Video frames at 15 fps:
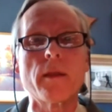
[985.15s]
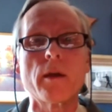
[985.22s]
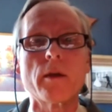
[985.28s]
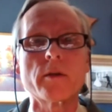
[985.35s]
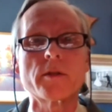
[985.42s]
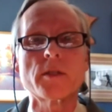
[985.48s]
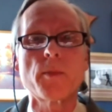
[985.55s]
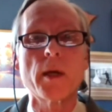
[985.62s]

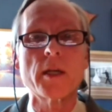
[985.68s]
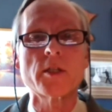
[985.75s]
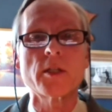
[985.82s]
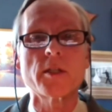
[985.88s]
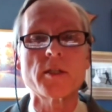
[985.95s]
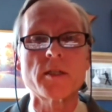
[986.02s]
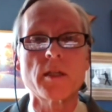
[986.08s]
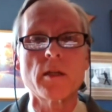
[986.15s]
They're
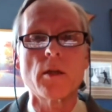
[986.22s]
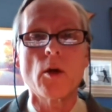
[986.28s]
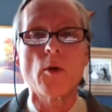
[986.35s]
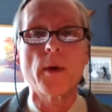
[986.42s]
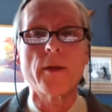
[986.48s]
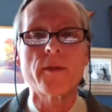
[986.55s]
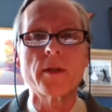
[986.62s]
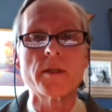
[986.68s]
specialists and know
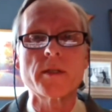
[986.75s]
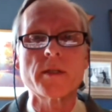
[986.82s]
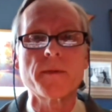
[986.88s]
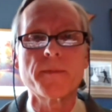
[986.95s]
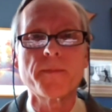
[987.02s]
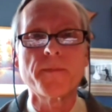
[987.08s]
about this.